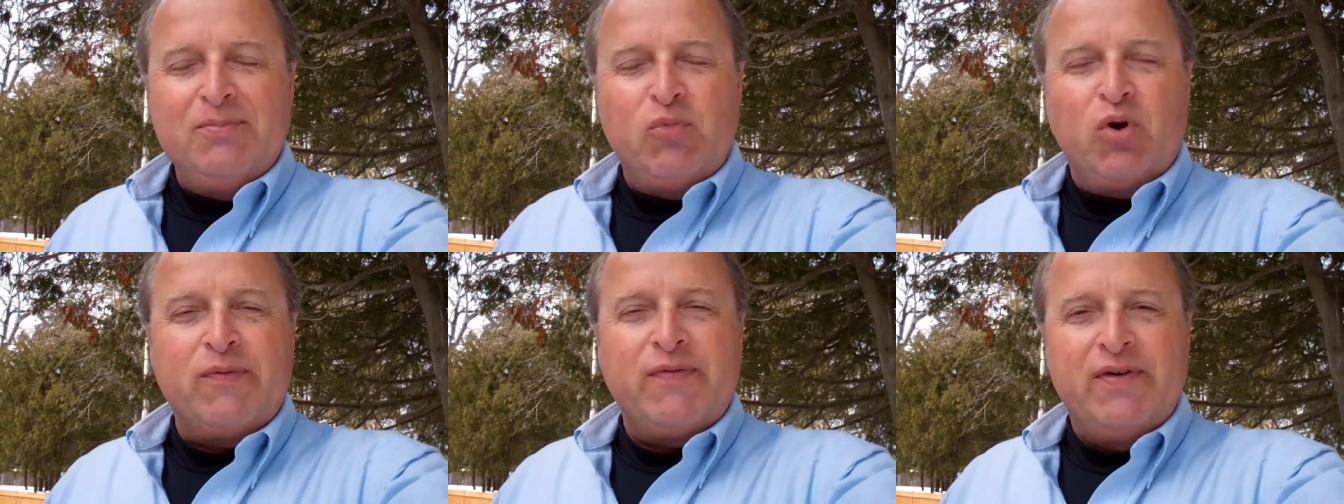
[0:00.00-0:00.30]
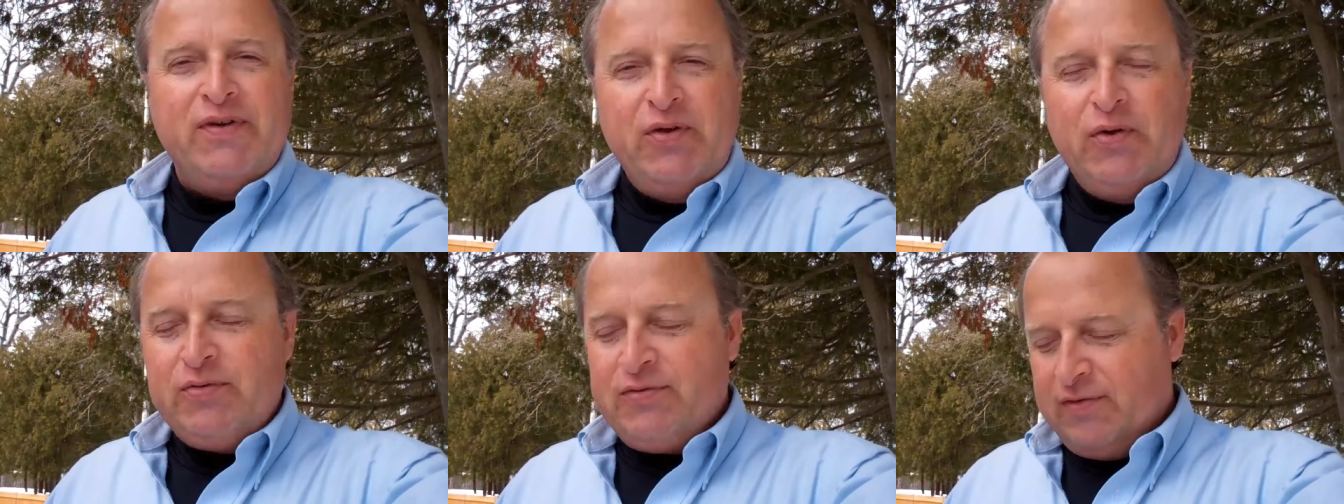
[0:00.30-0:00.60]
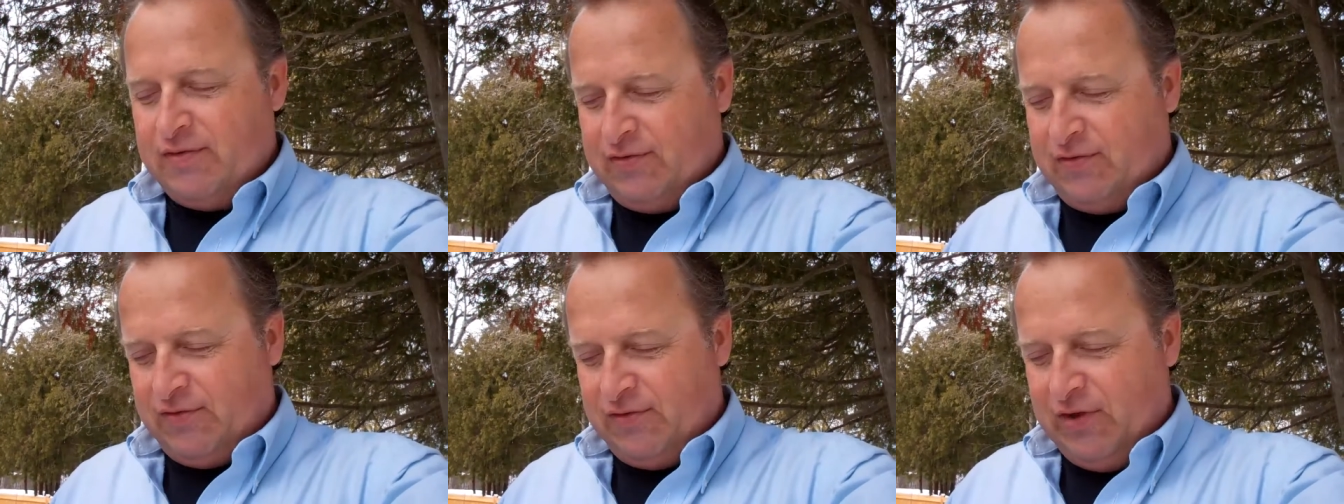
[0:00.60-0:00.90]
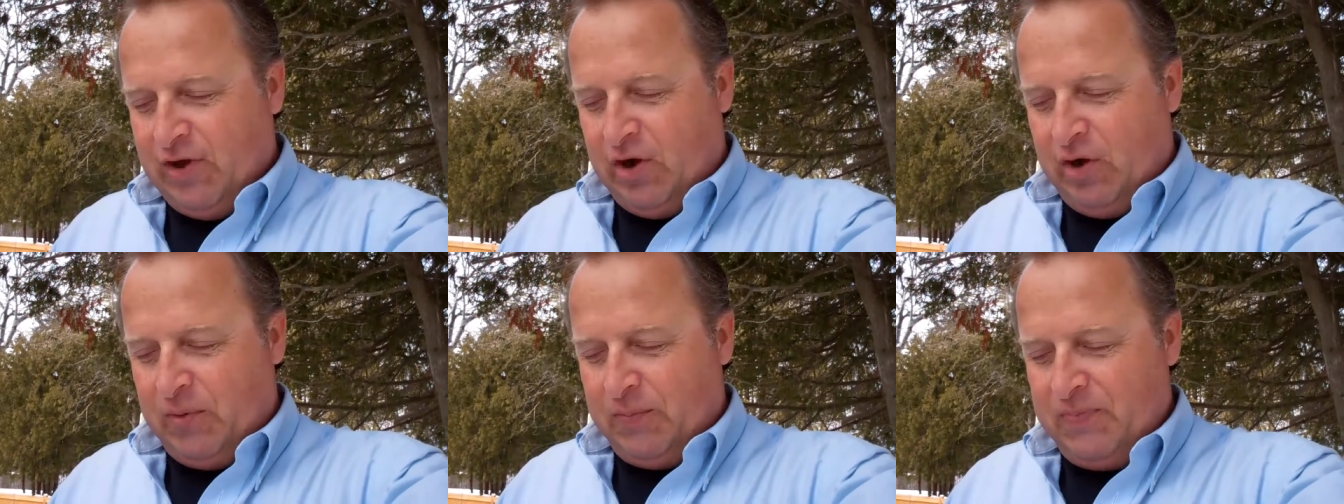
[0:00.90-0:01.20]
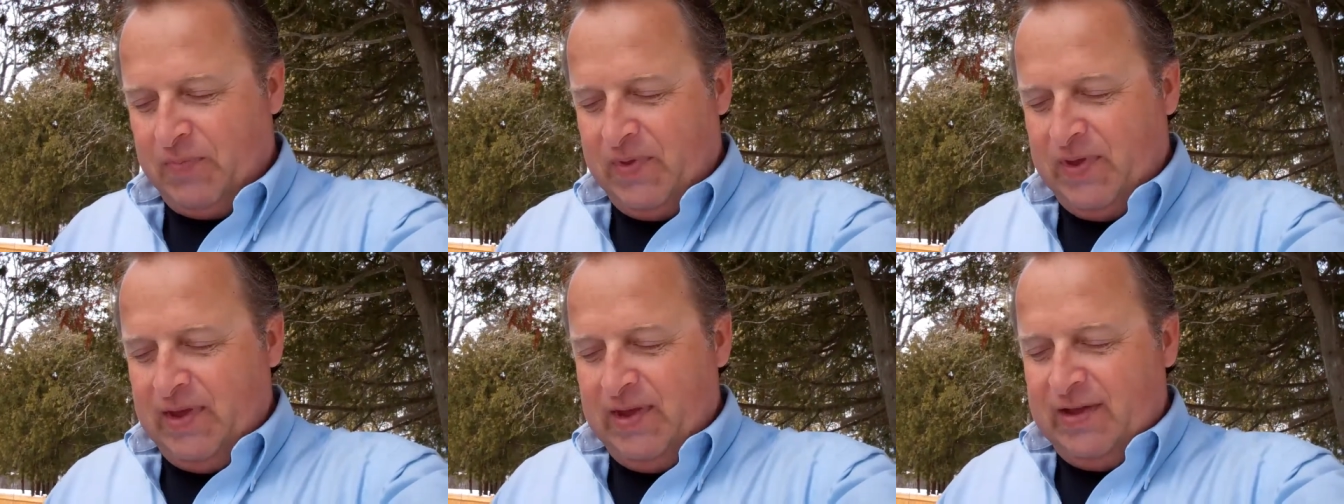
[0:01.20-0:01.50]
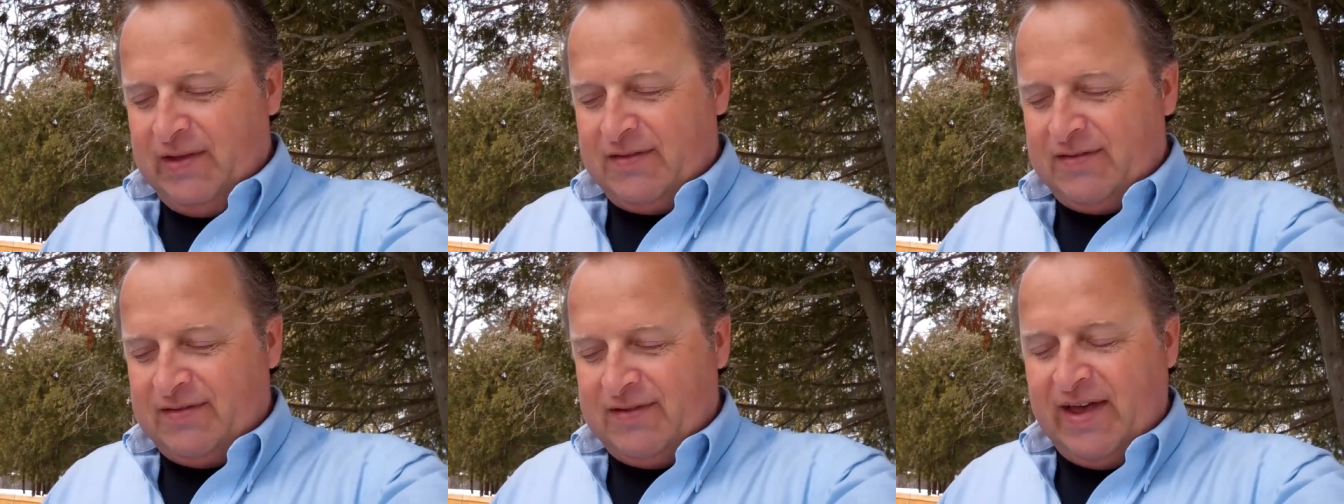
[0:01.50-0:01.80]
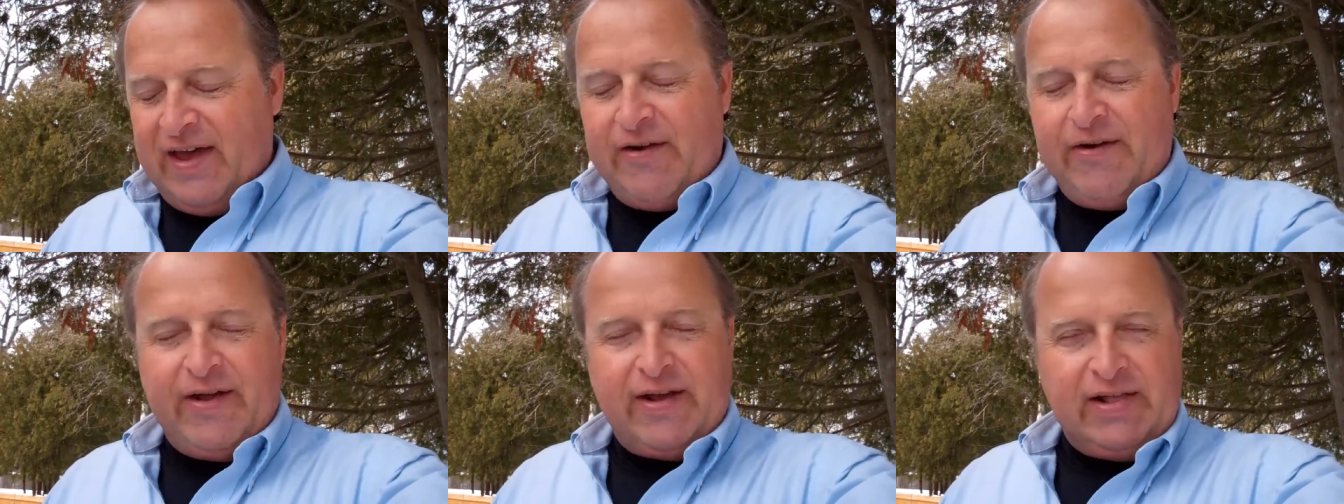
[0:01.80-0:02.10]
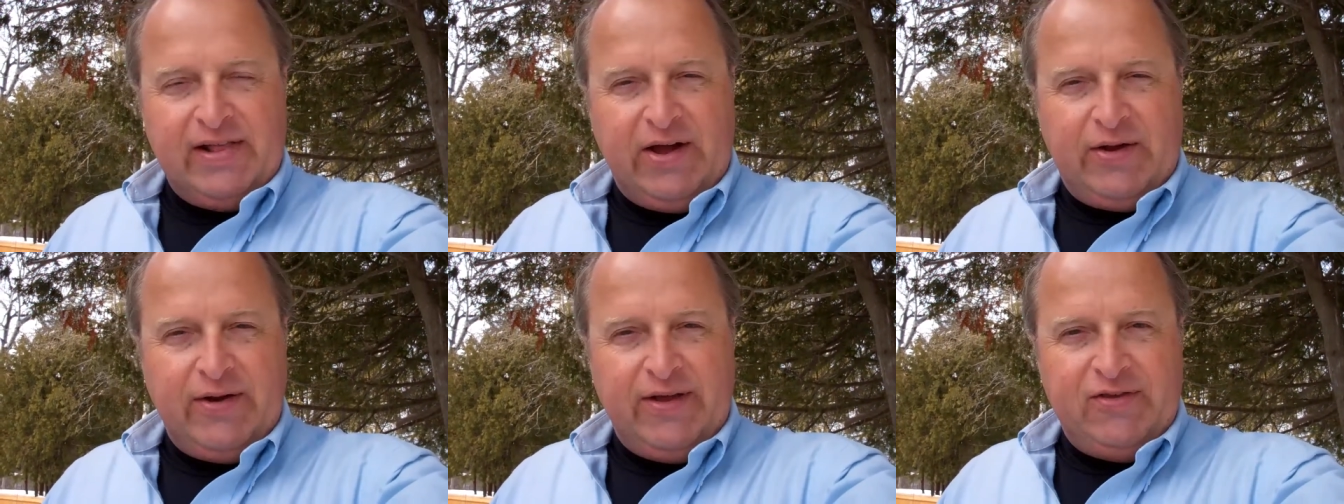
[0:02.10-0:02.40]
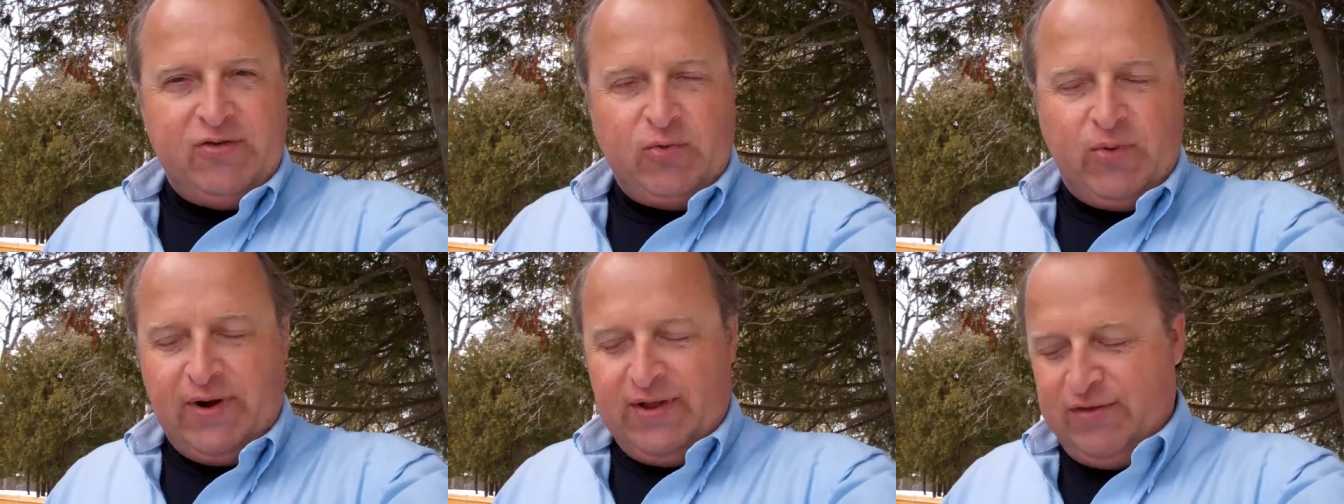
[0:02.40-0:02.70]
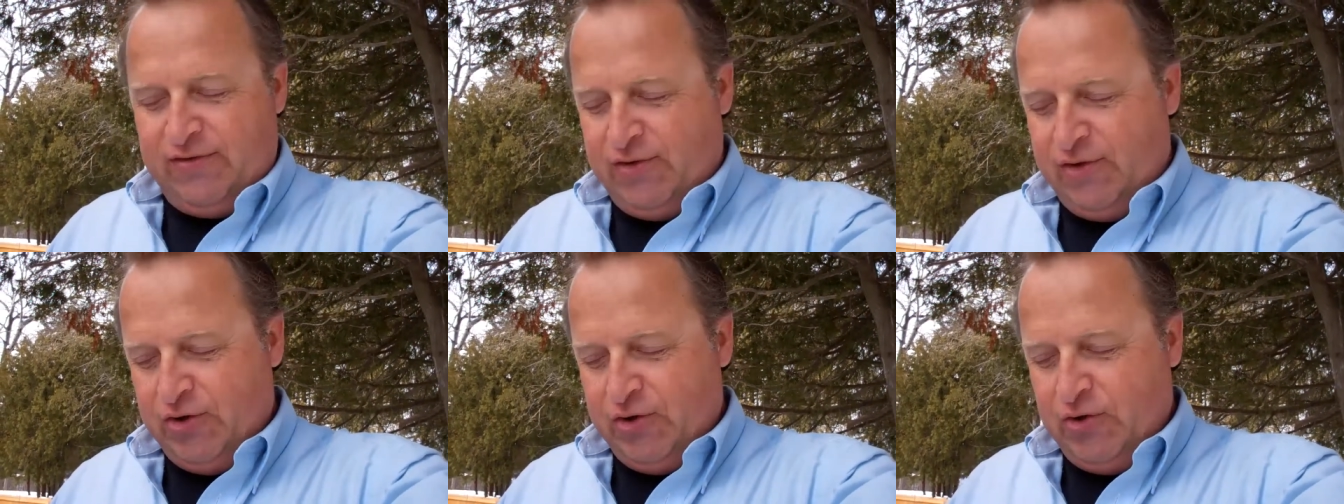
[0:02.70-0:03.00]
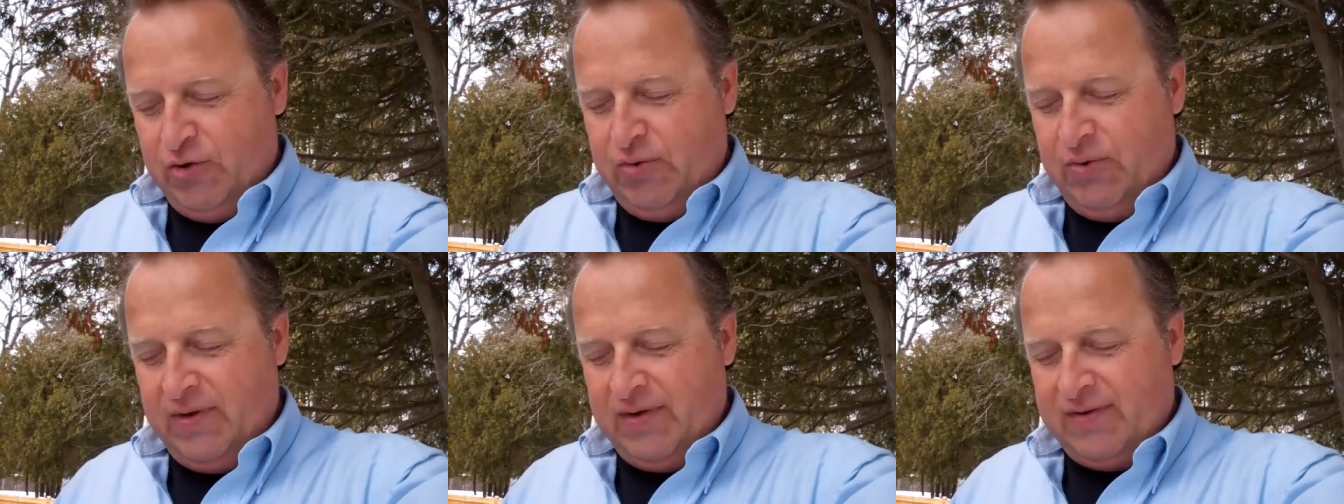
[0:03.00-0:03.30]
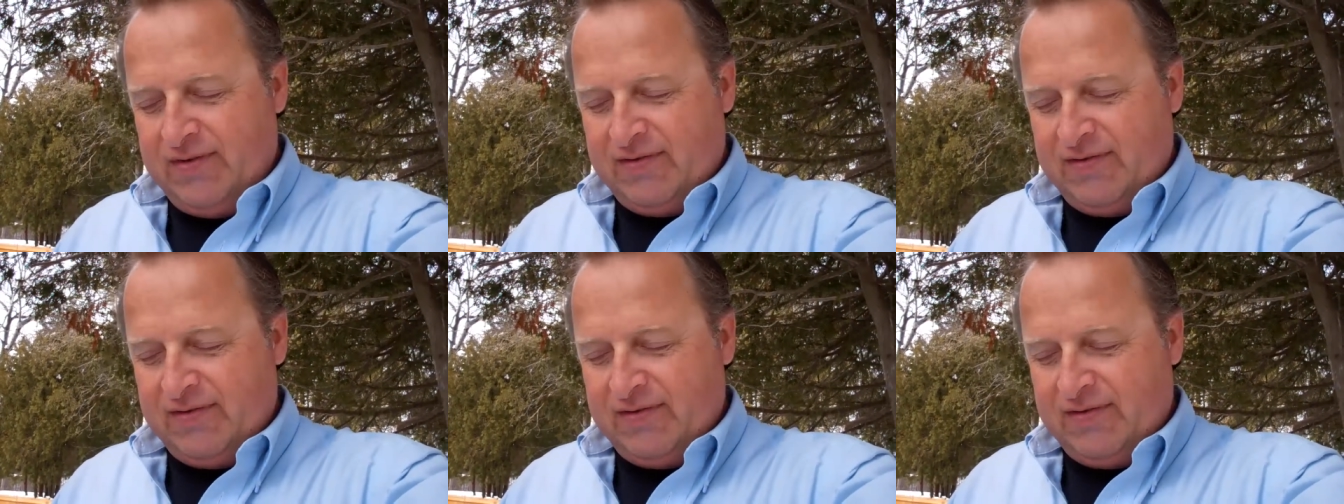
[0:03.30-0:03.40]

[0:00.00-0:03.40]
more of a nuisance snow. Saturday, cloudy 22.